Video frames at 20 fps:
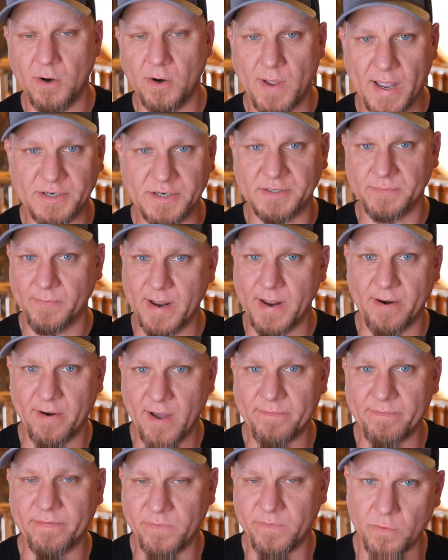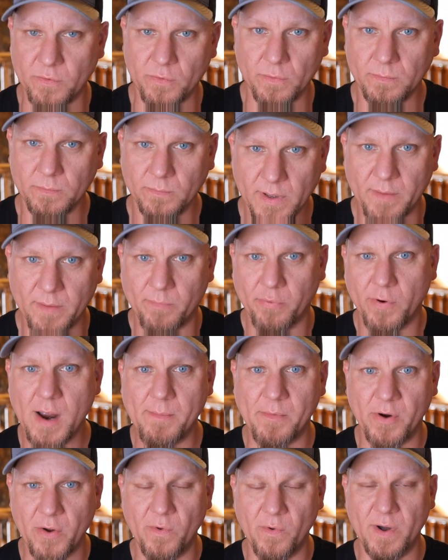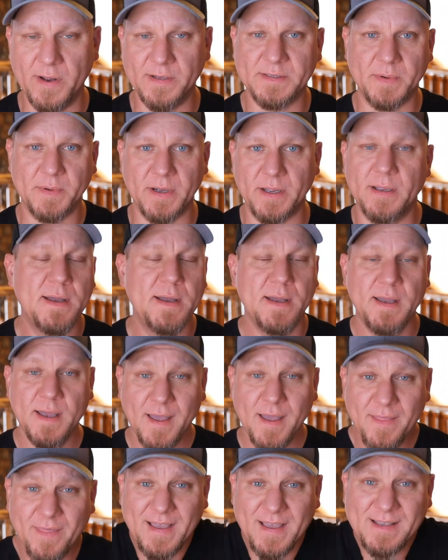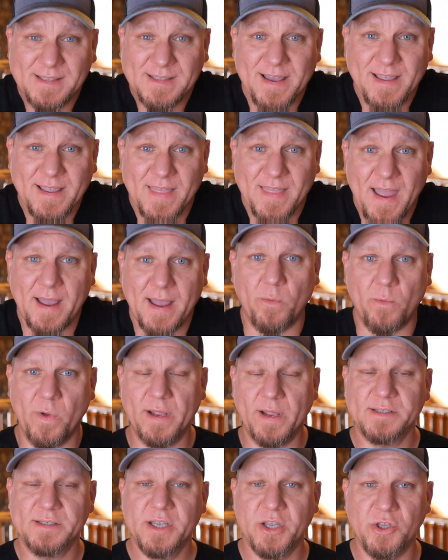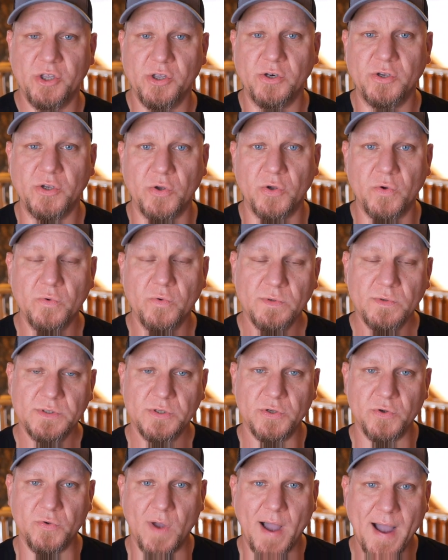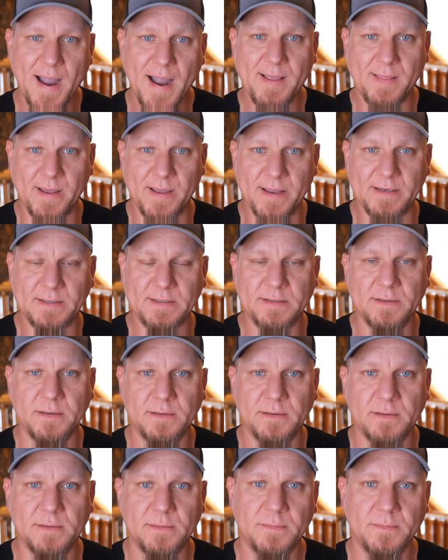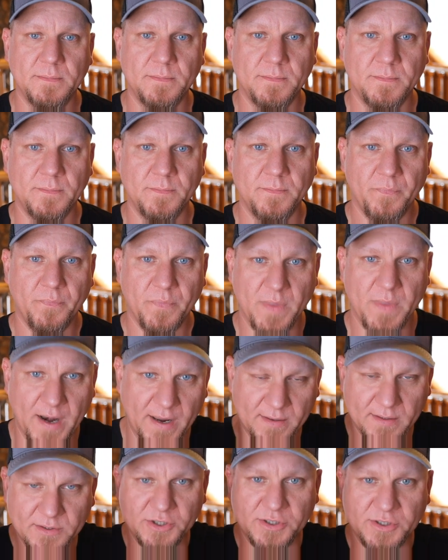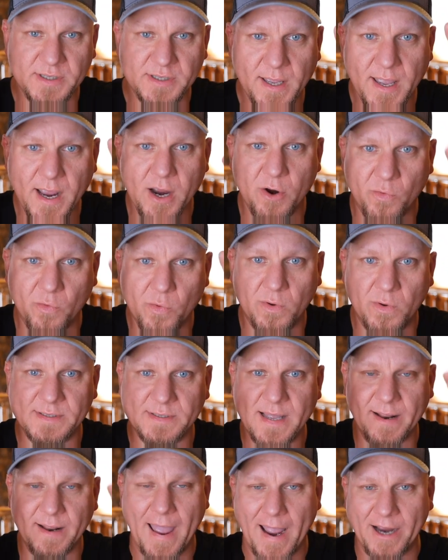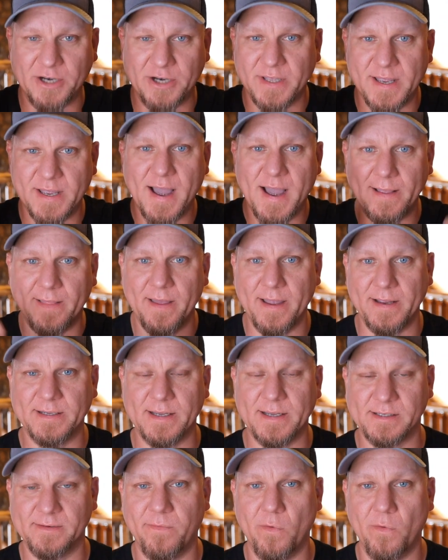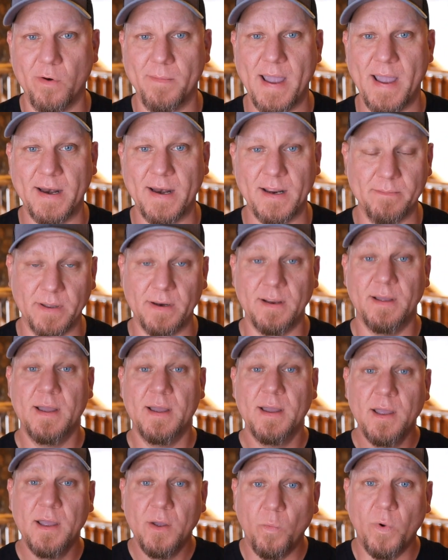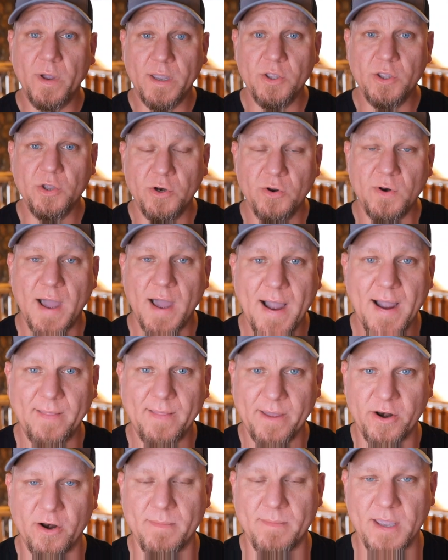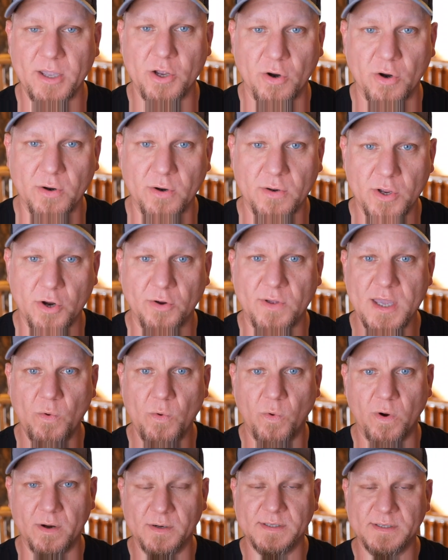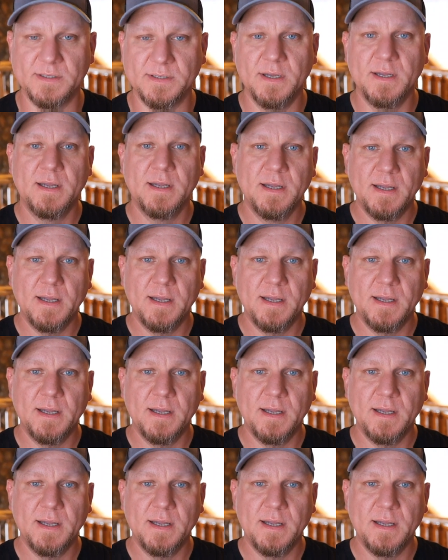I just rattled off a few of the primary ones, but things like that. What else can you do to highlight? I should say air quotes, not actually highlight as a formatting, but what can you do to highlight or make your keywords